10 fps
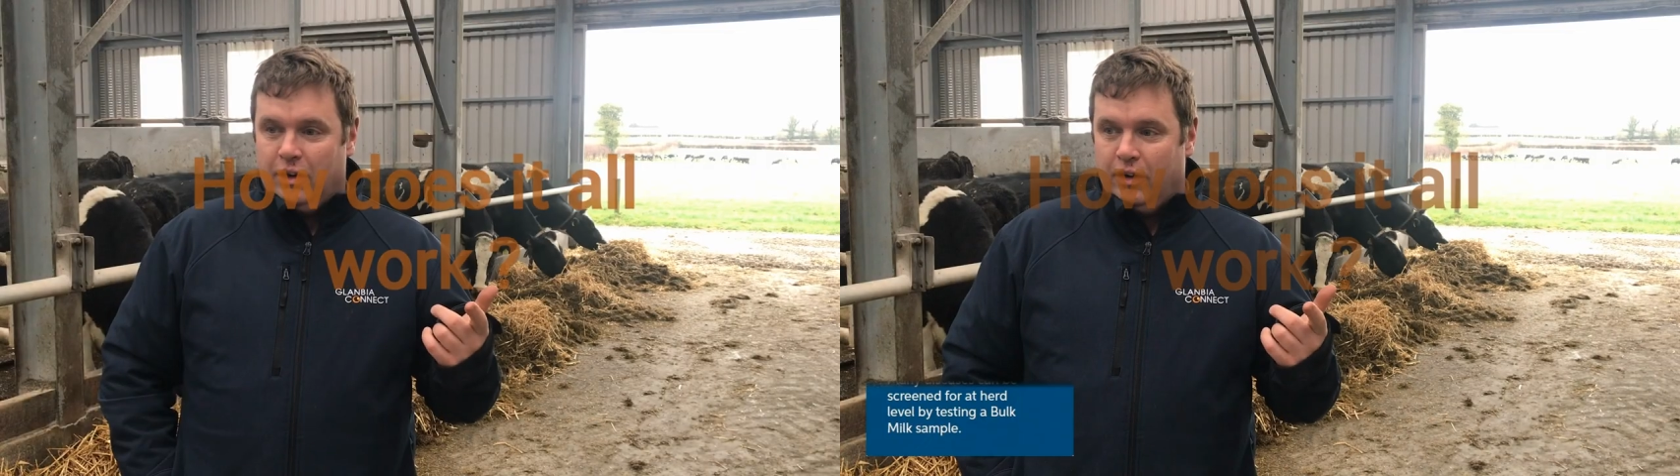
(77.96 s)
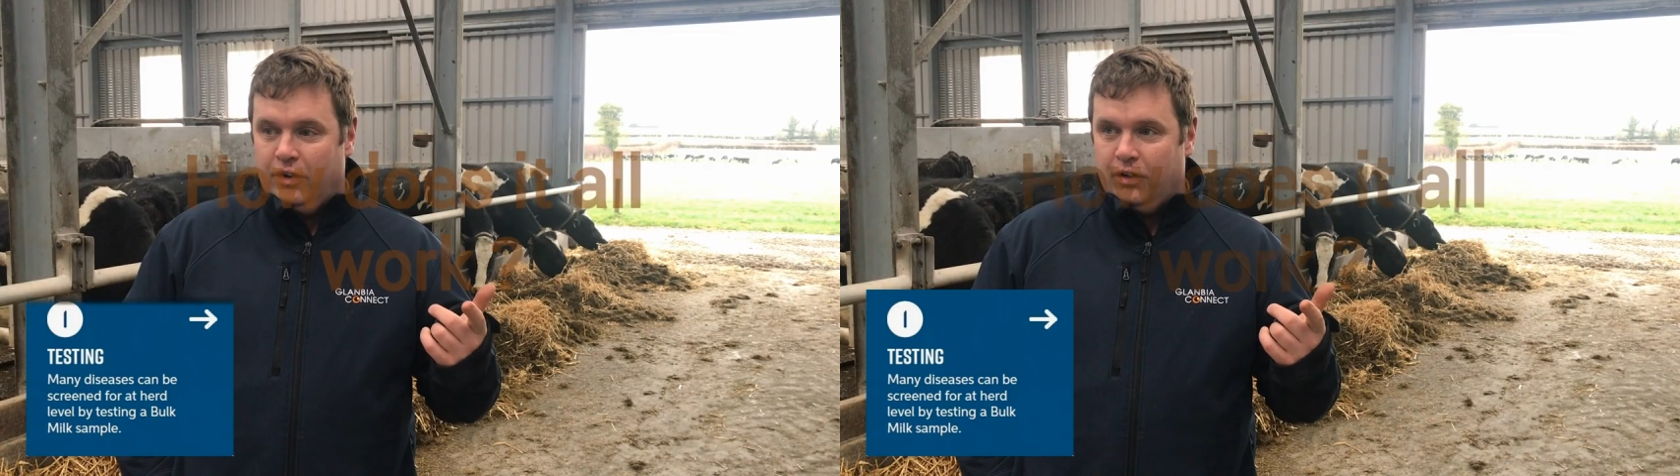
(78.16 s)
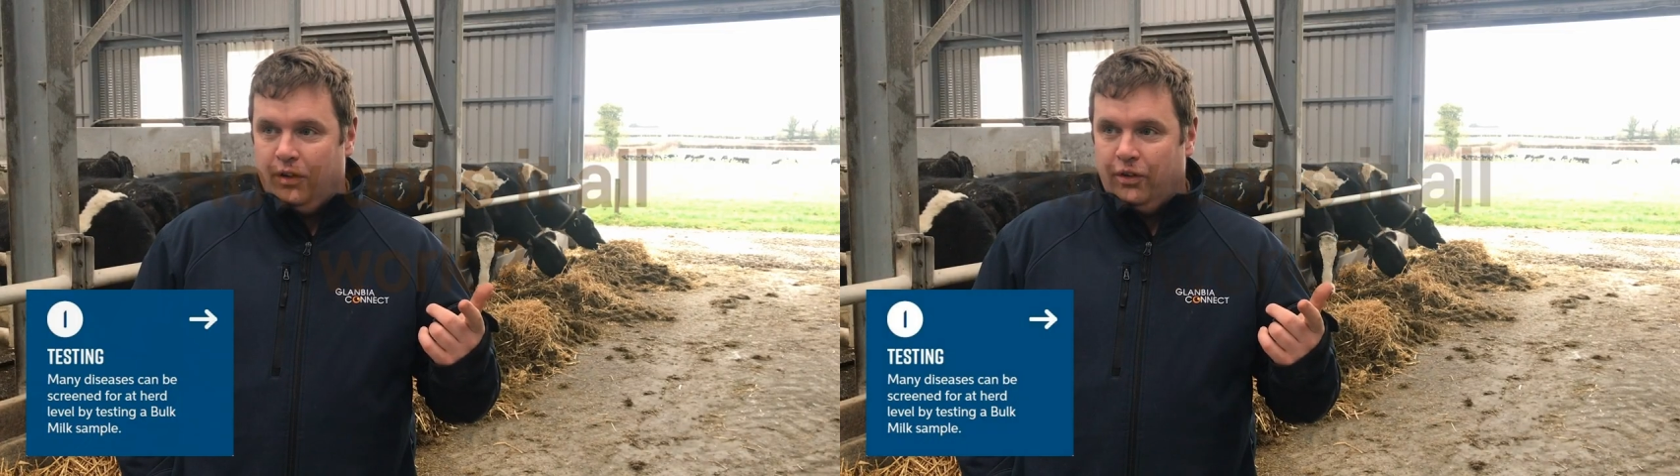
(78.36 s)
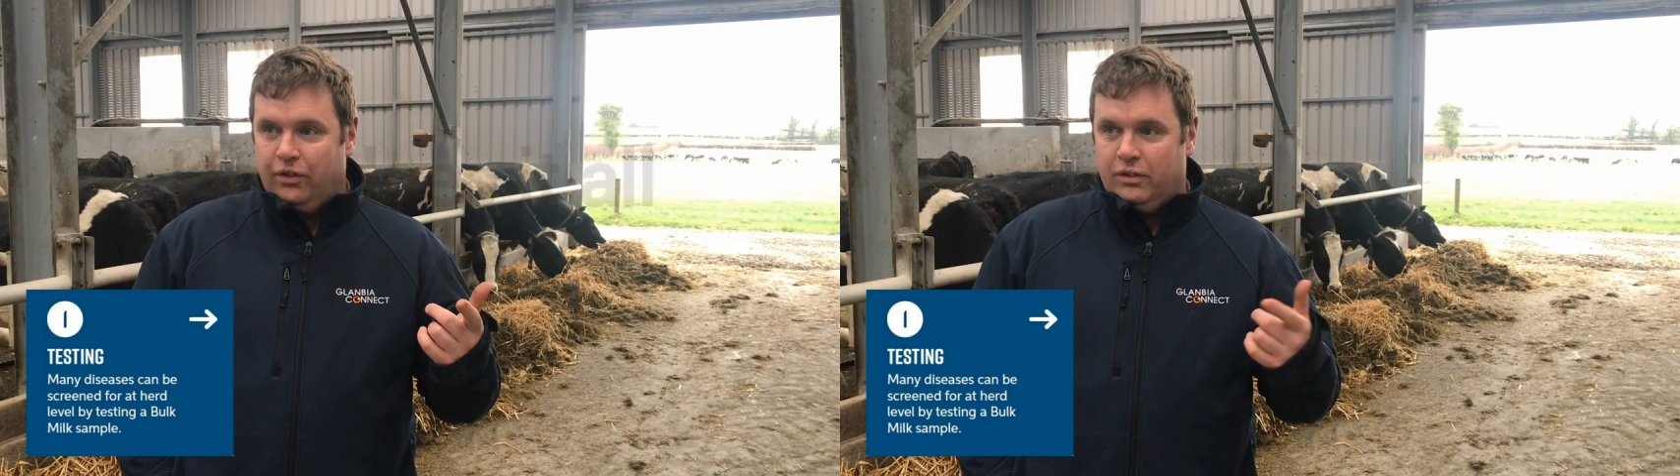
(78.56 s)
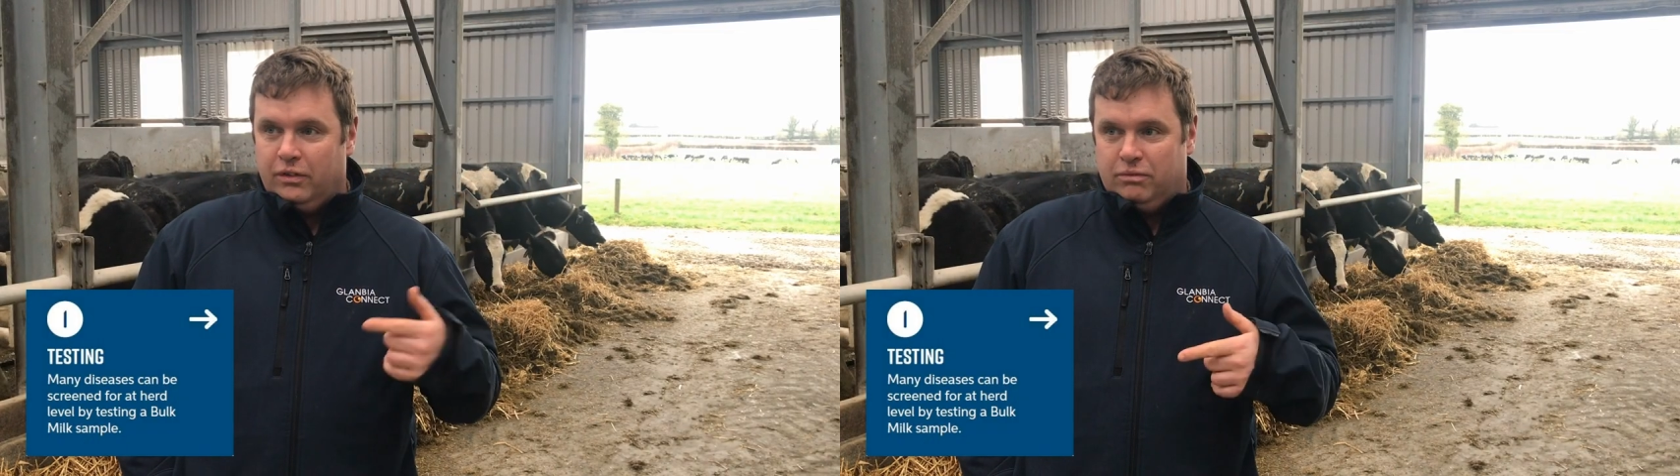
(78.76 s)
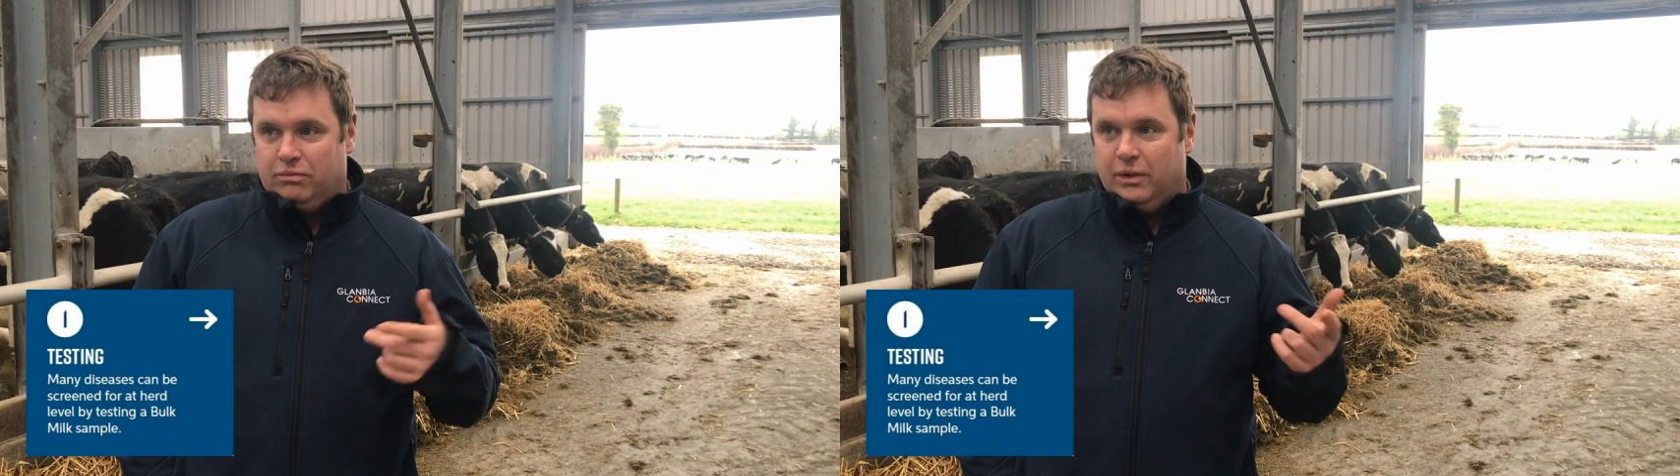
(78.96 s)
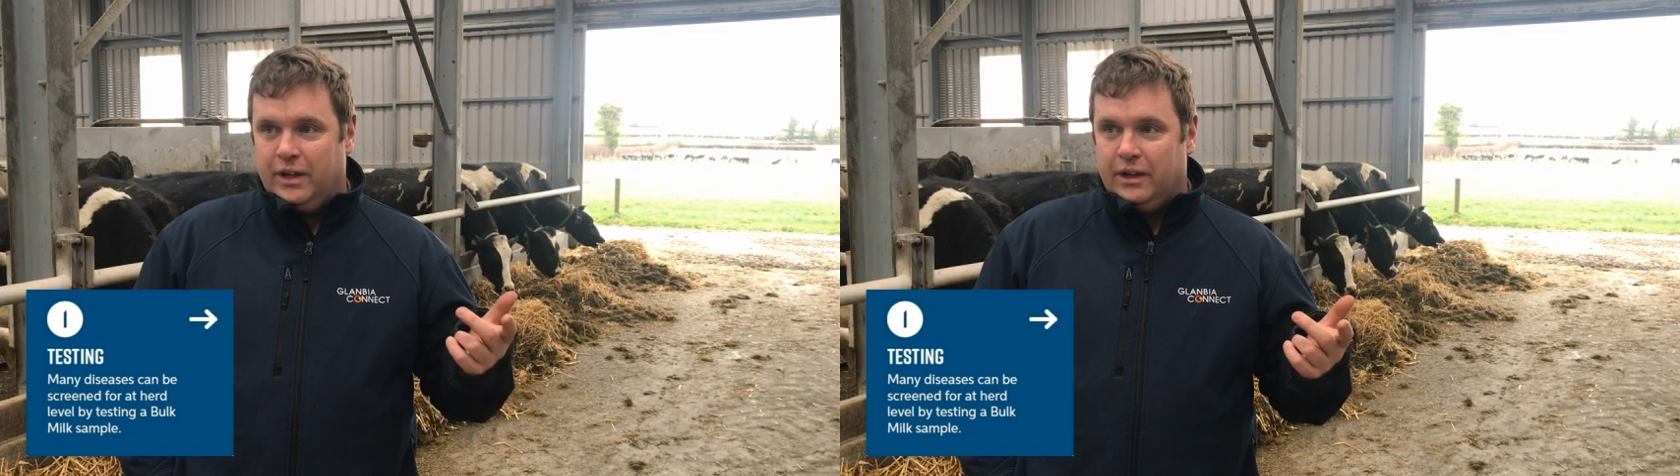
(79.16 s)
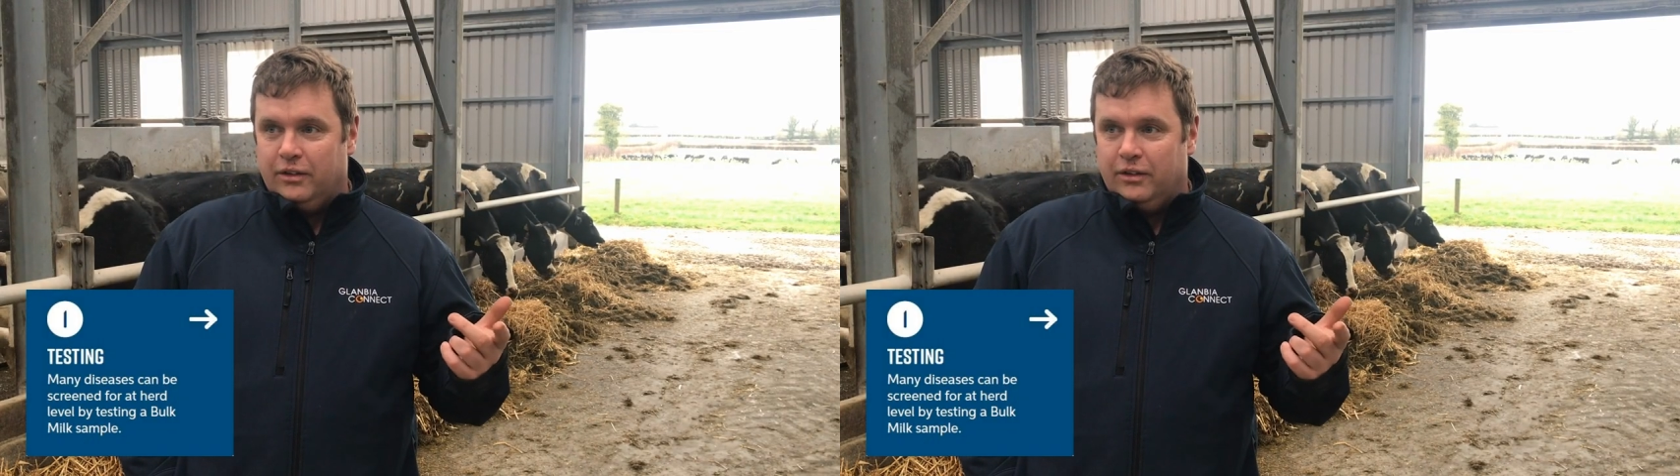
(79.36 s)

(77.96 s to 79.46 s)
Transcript: lorry drivers will take the